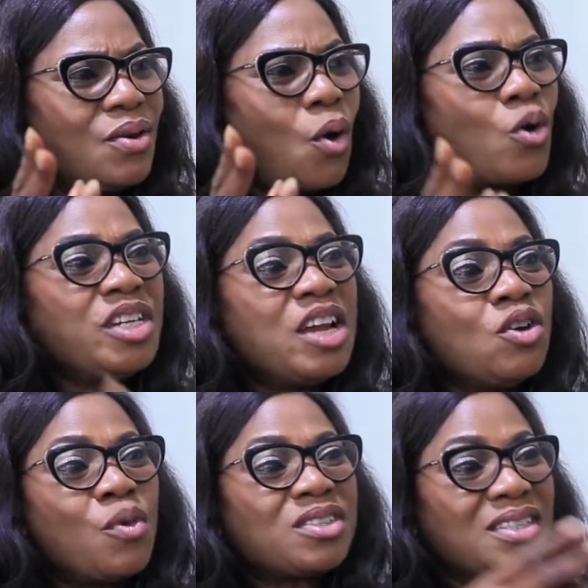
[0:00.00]
or the
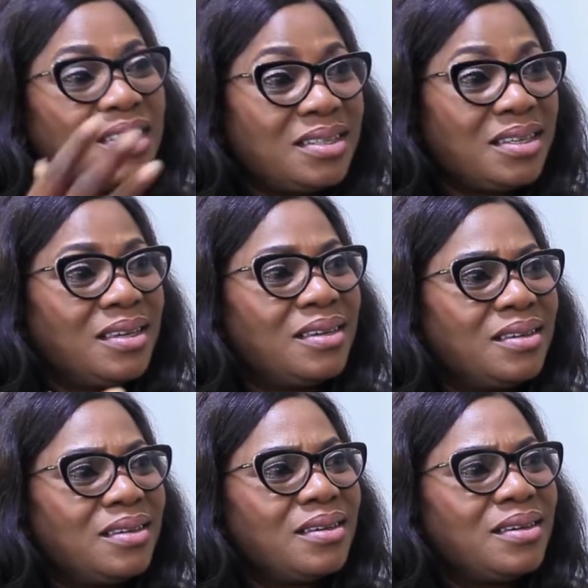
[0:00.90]
enormosity
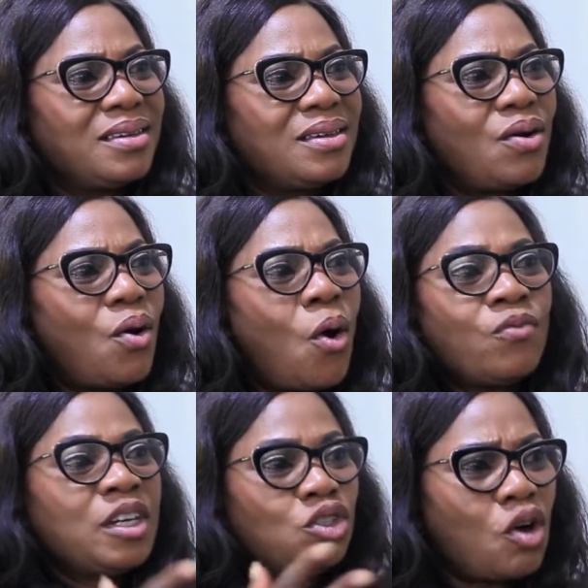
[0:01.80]

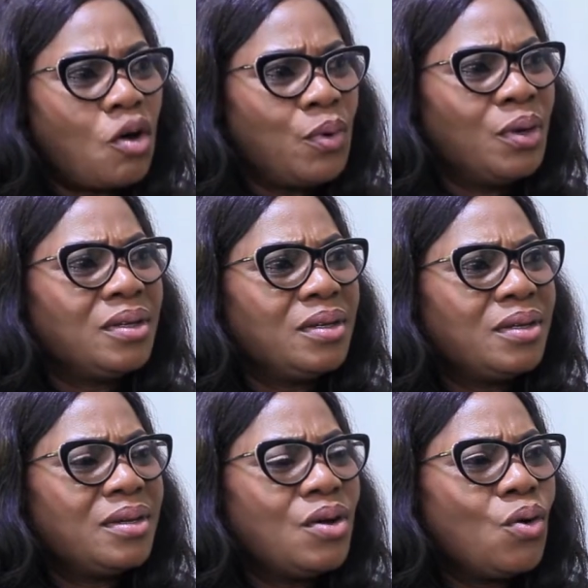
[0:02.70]
of the trouble.
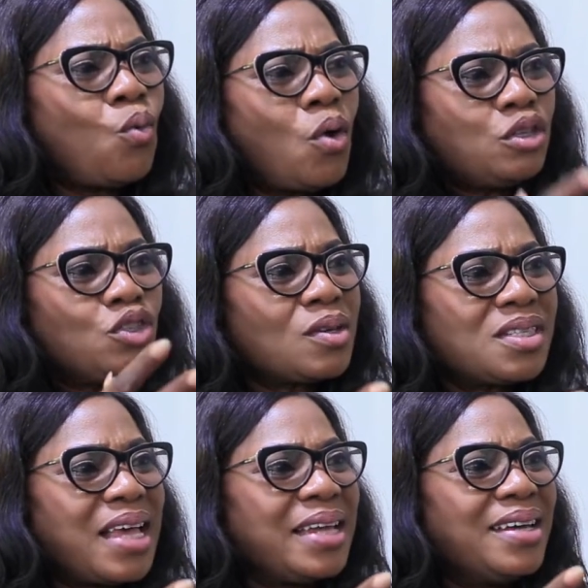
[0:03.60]
What you
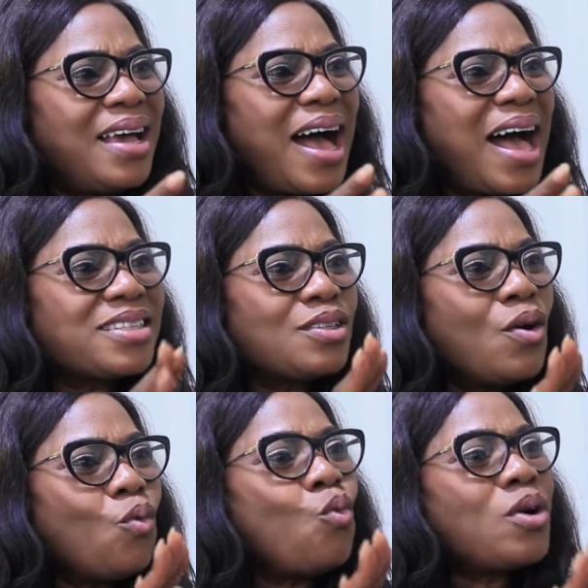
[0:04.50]
just said has
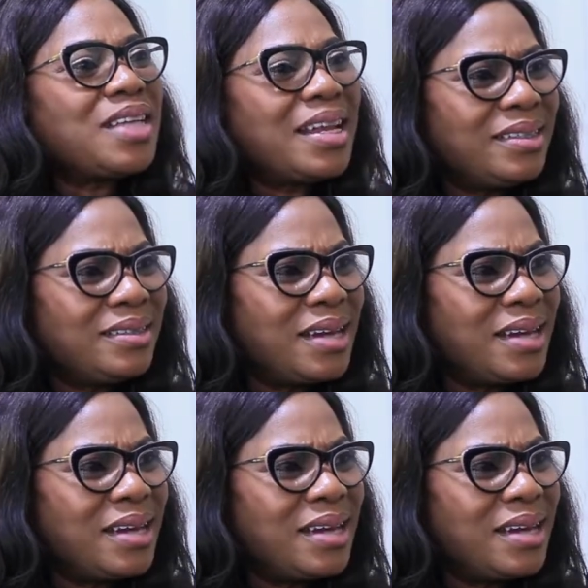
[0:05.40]
watered it